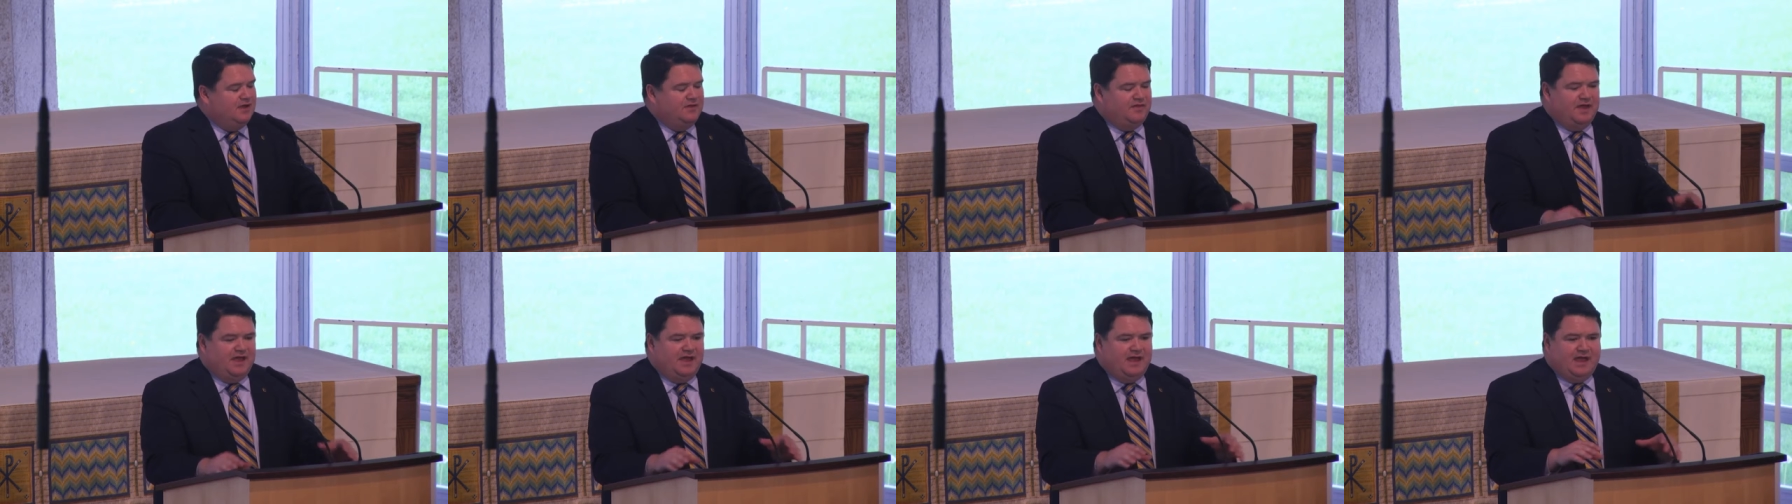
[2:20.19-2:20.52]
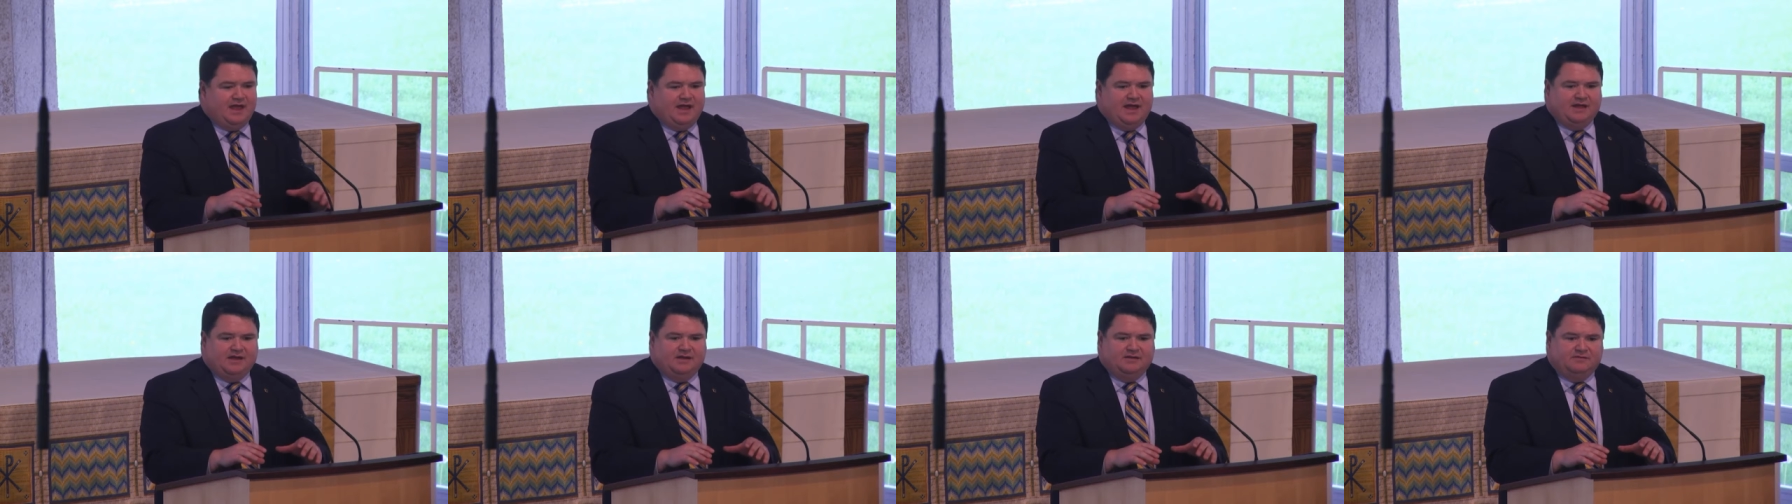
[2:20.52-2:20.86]

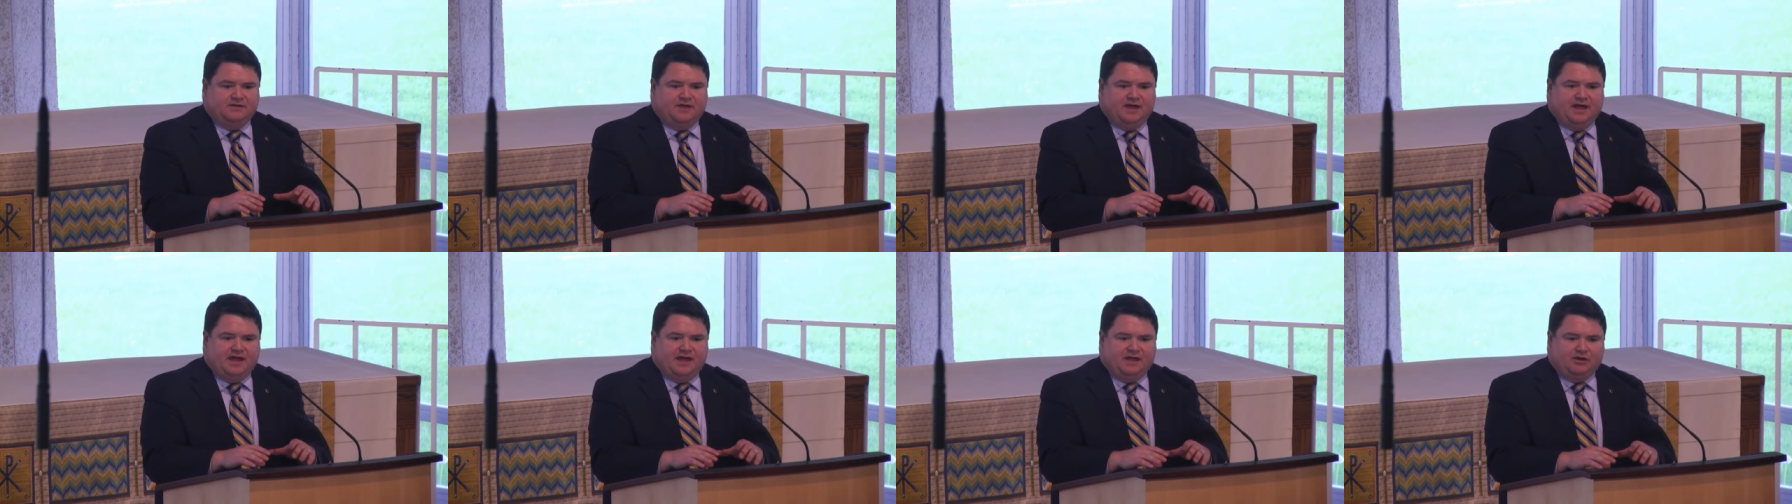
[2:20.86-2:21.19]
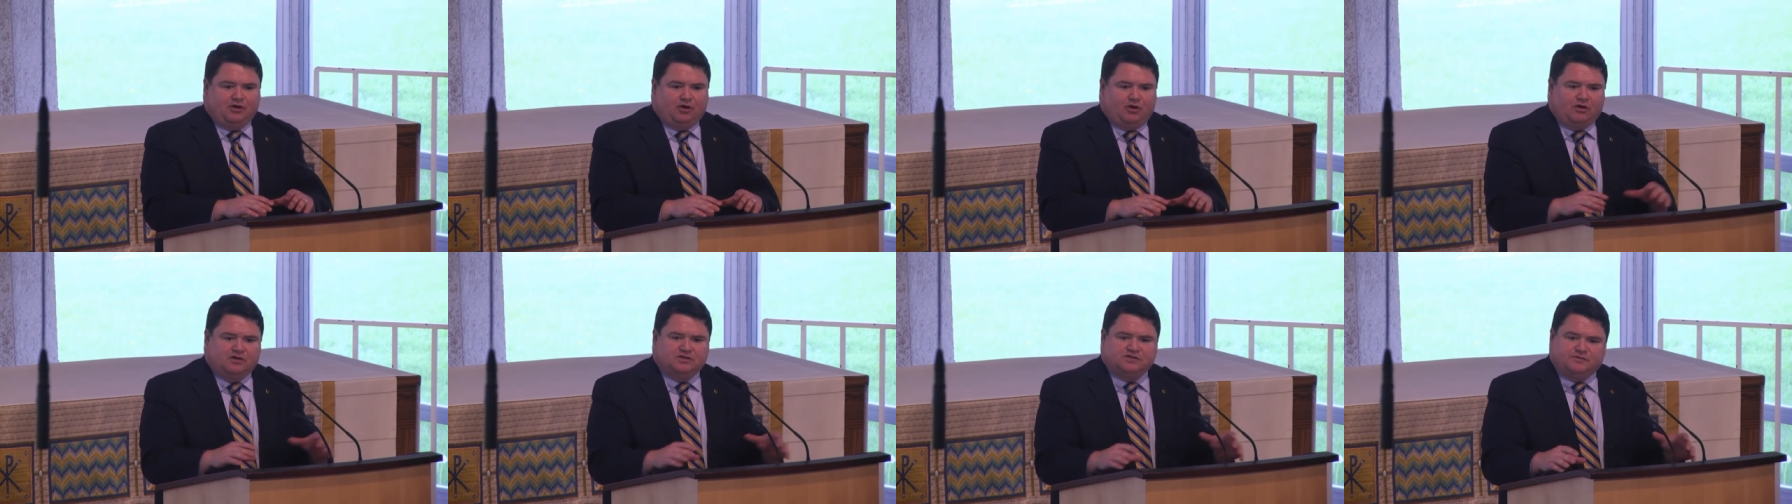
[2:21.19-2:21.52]
they and,
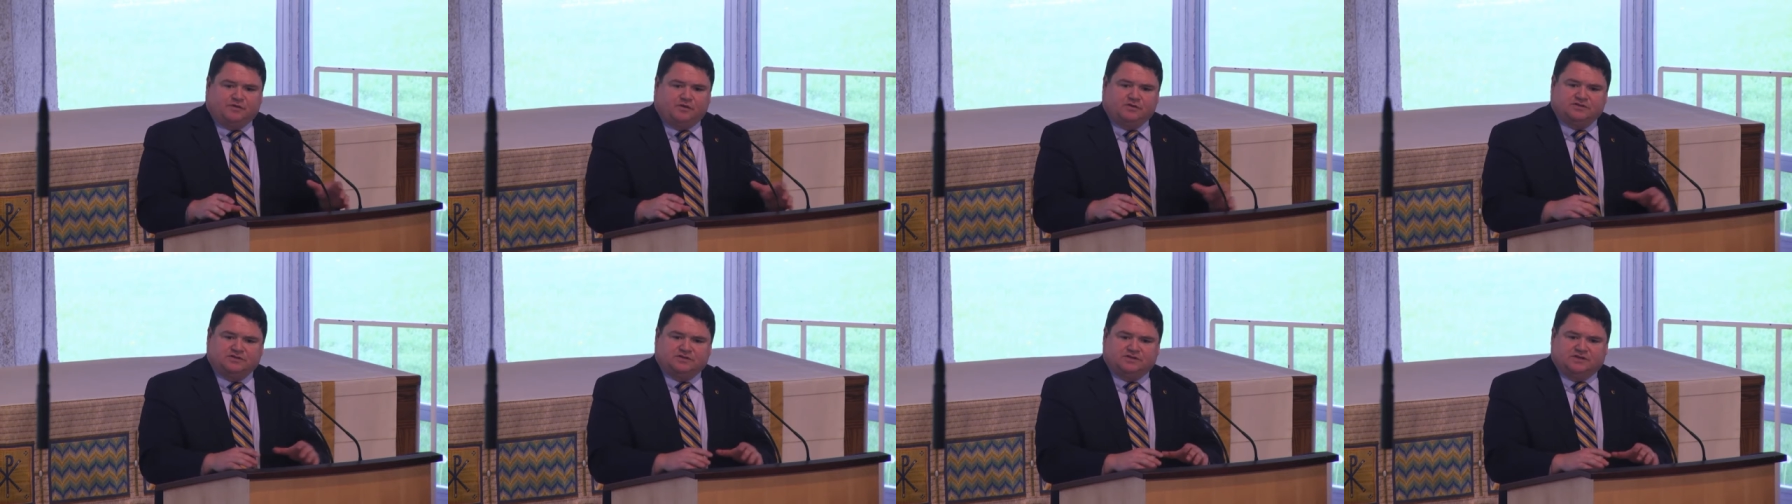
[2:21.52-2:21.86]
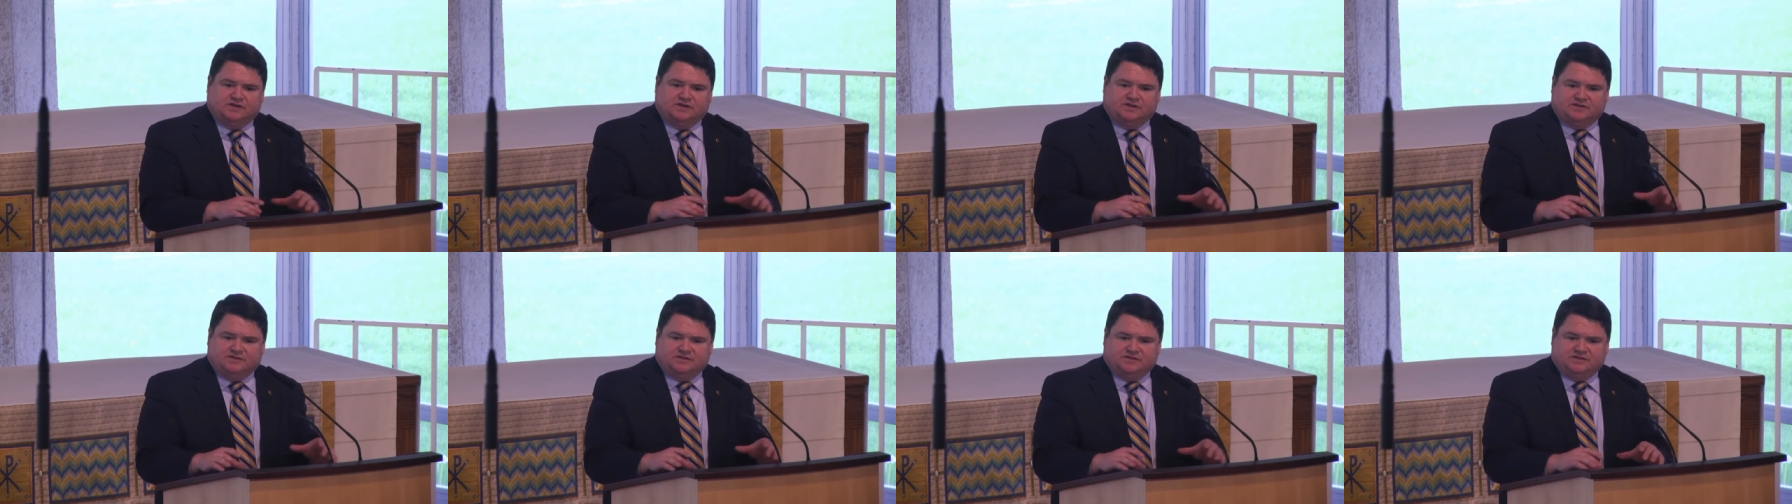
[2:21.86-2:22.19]
encourage folks
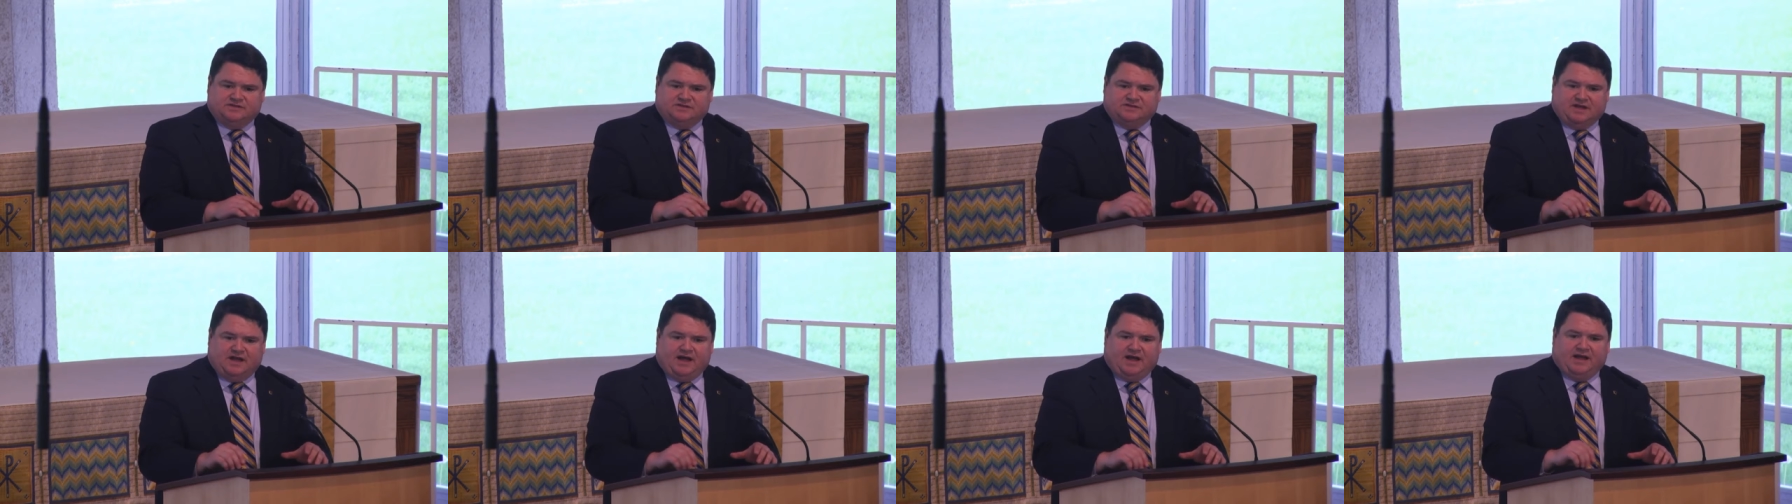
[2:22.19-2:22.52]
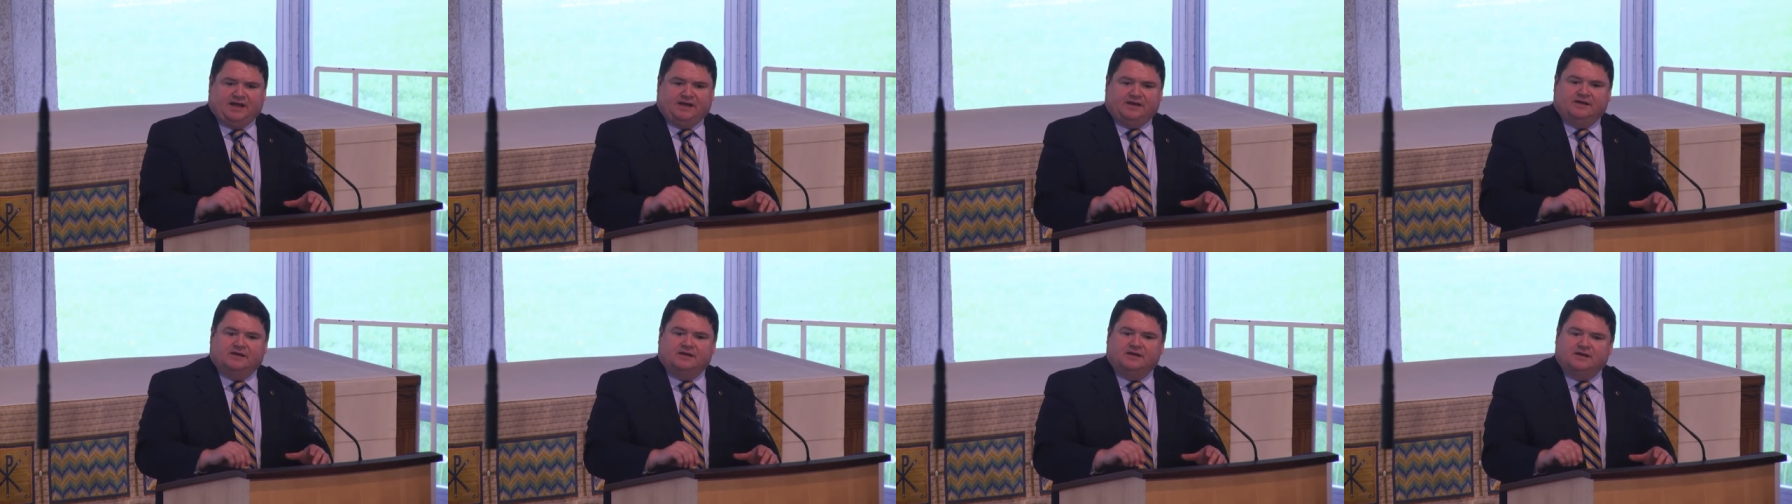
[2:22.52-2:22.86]
to, to
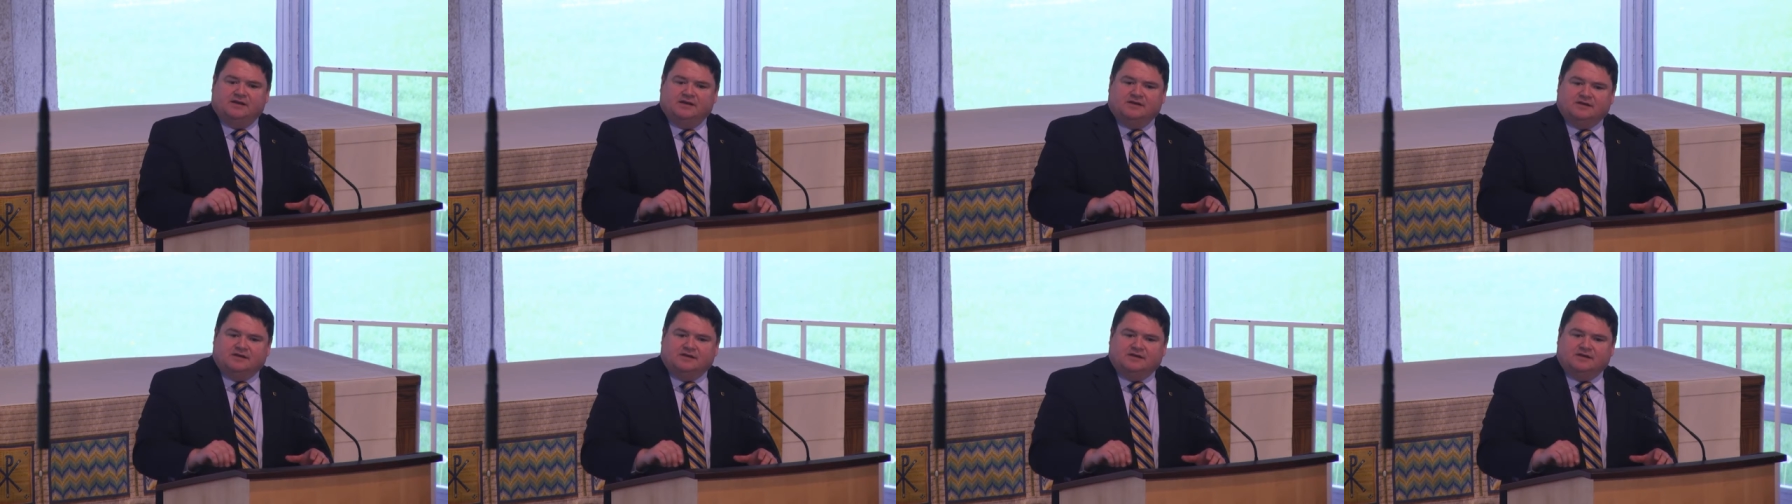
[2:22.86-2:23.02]
sign